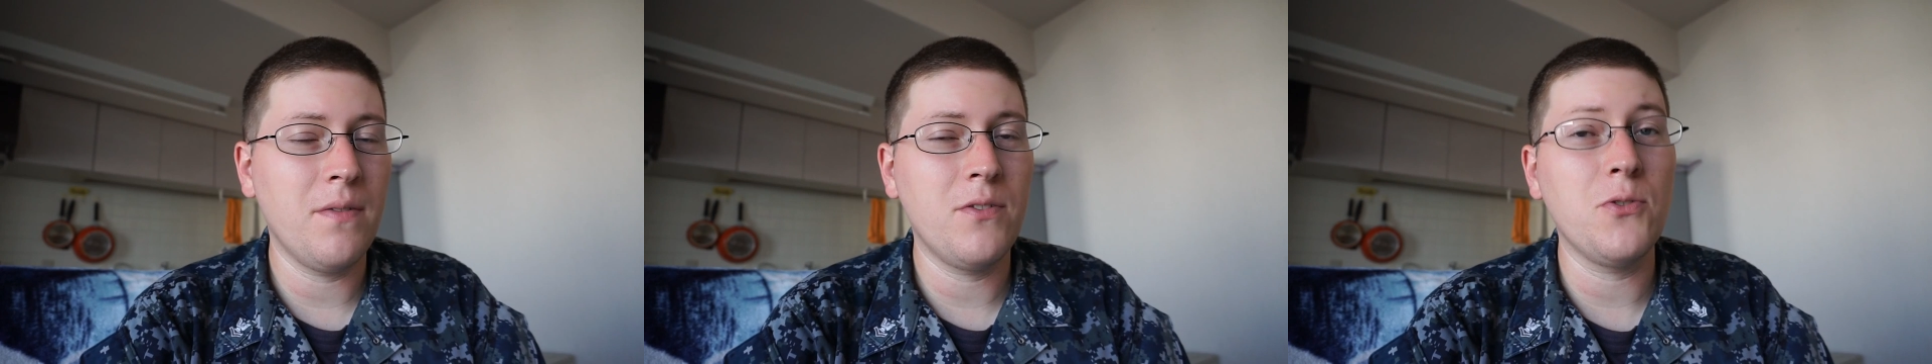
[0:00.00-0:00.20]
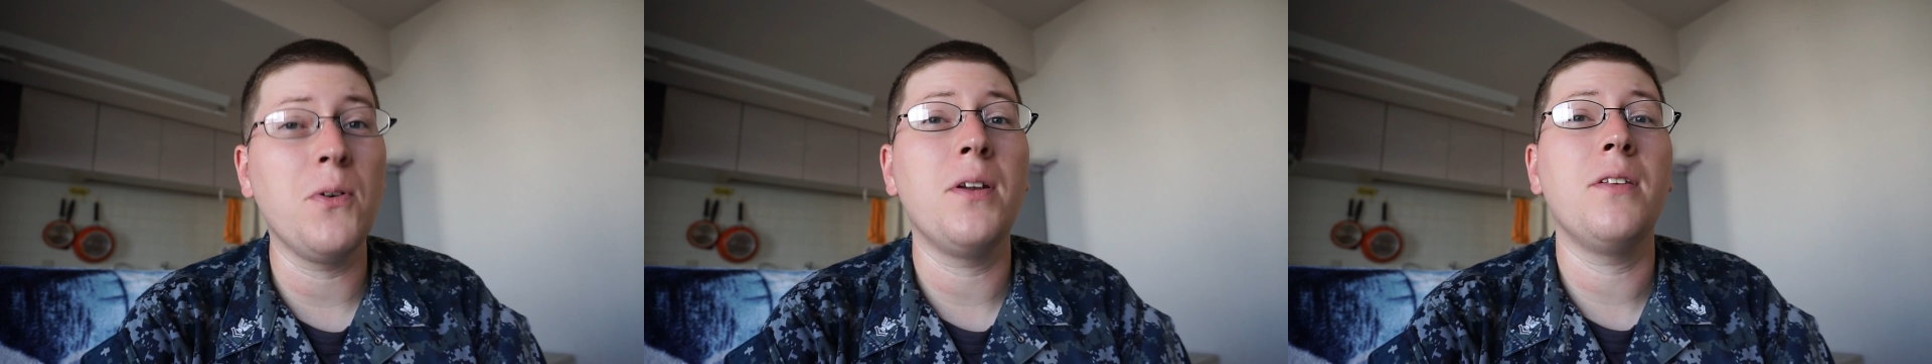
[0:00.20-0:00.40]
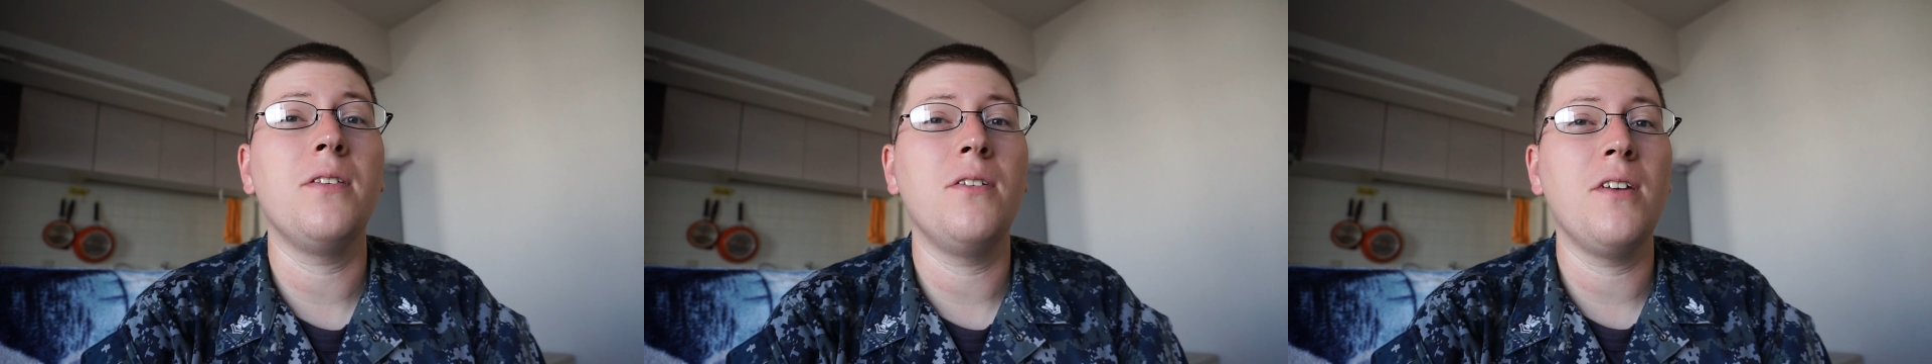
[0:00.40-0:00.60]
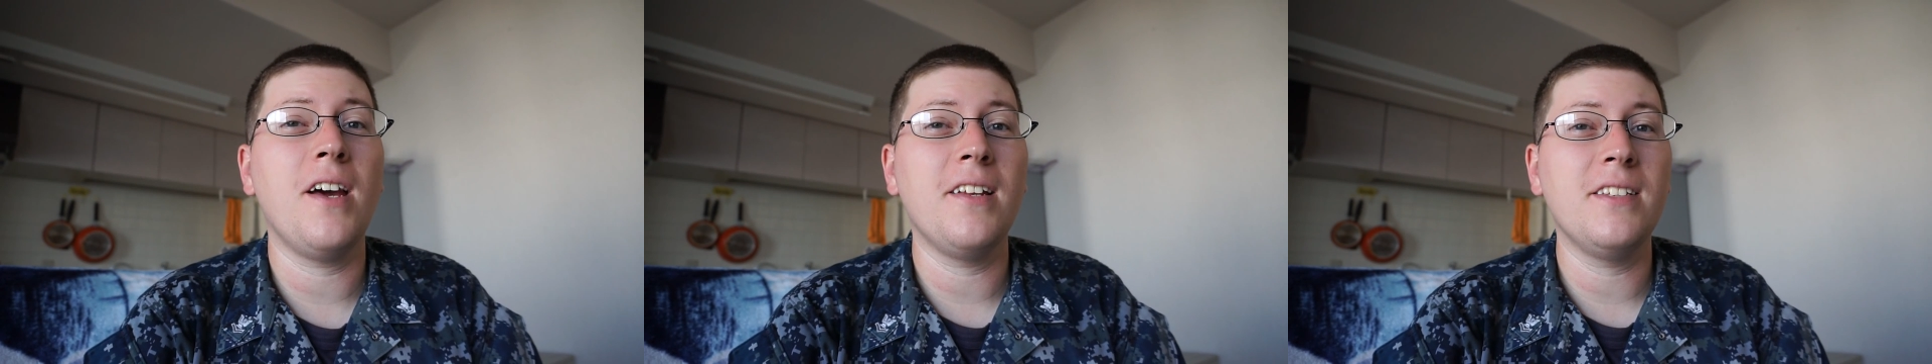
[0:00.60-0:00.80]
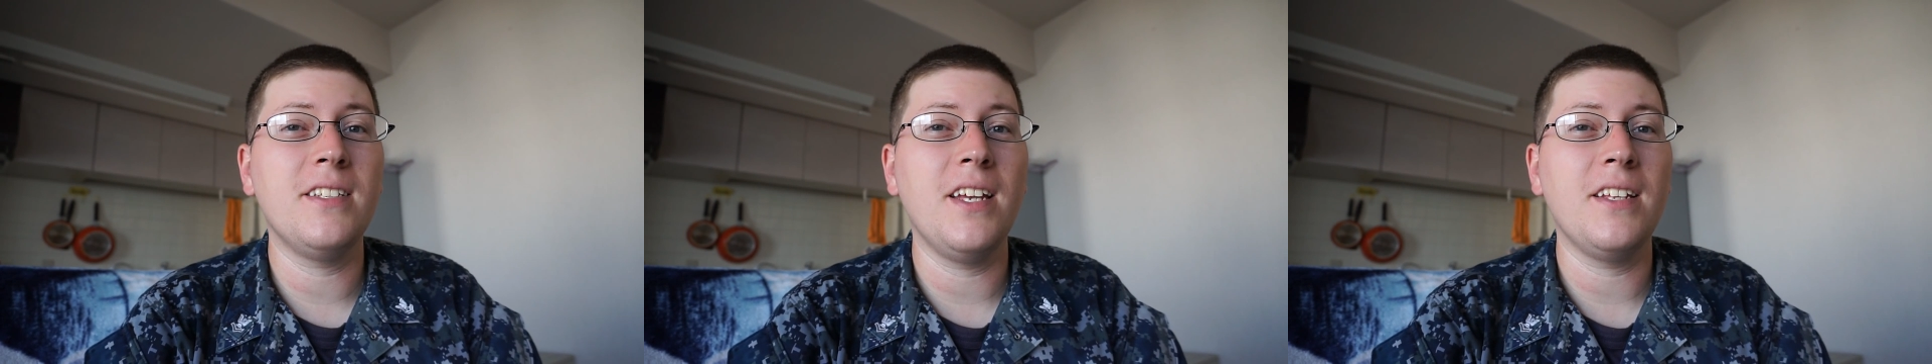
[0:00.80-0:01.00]
of joining the
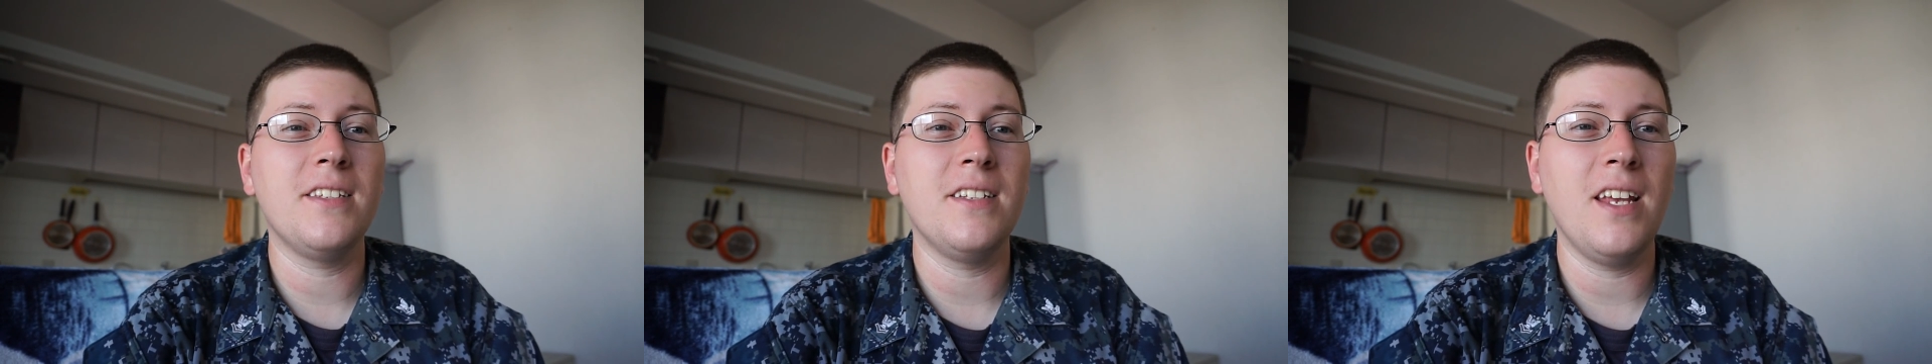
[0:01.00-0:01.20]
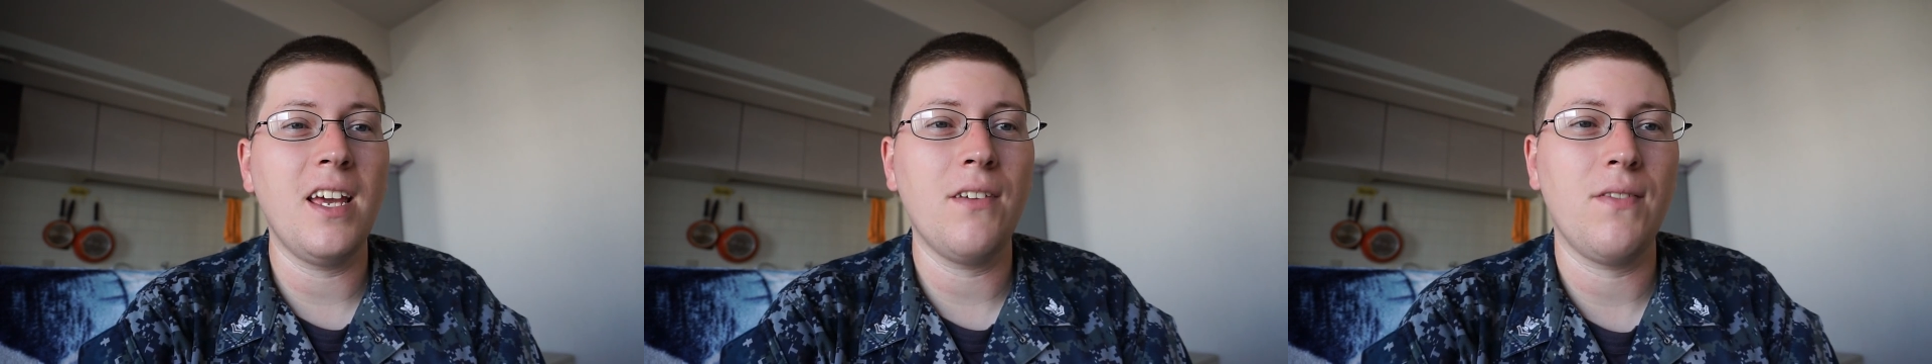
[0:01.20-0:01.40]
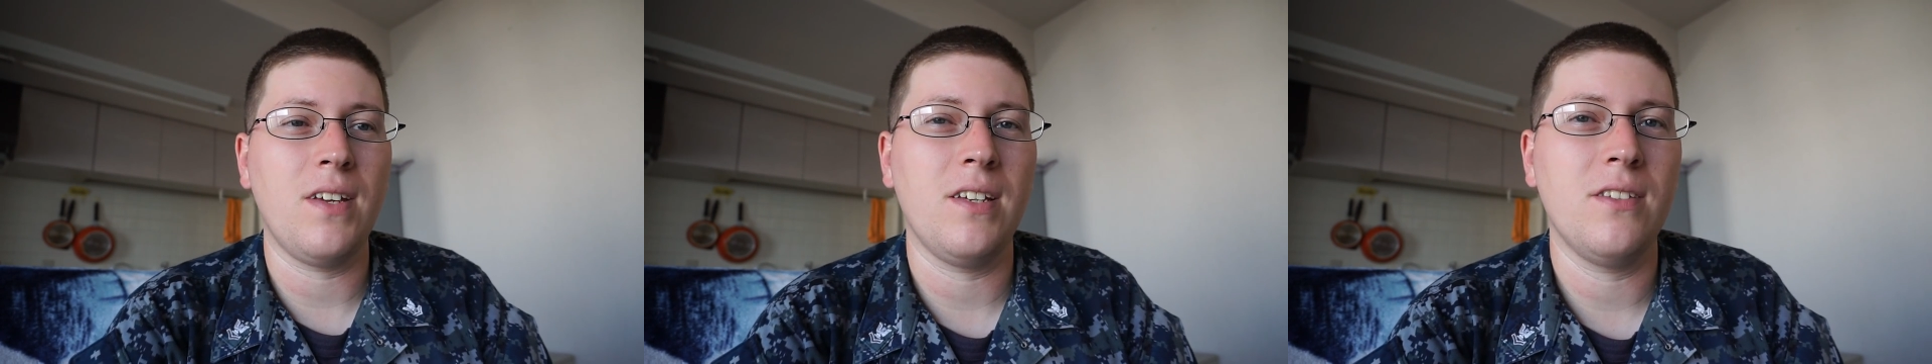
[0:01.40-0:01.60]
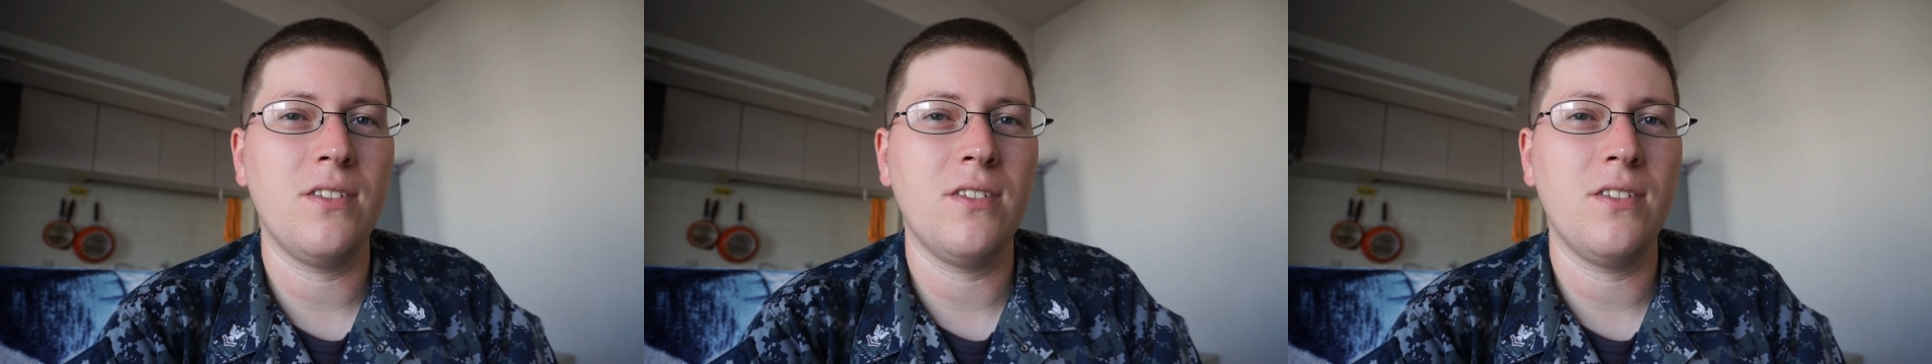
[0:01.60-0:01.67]
United States Navy.